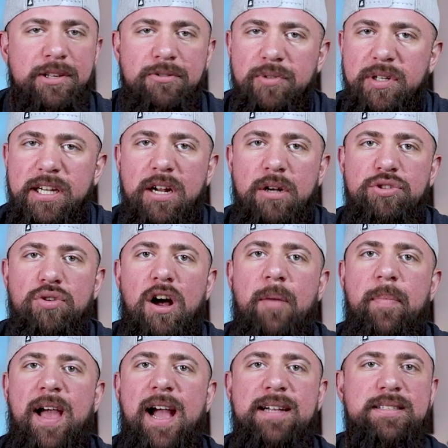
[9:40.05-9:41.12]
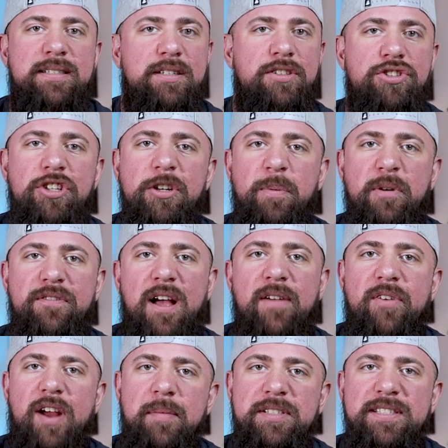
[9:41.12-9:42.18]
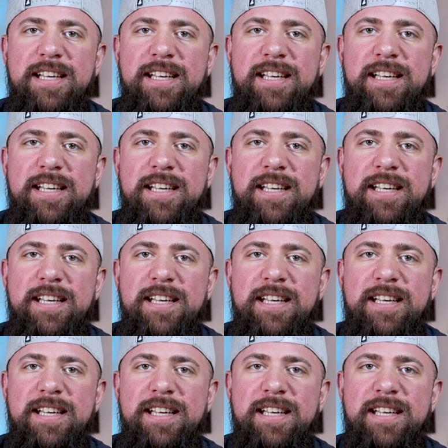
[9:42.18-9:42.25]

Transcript: Really no drawbacks. two point five grams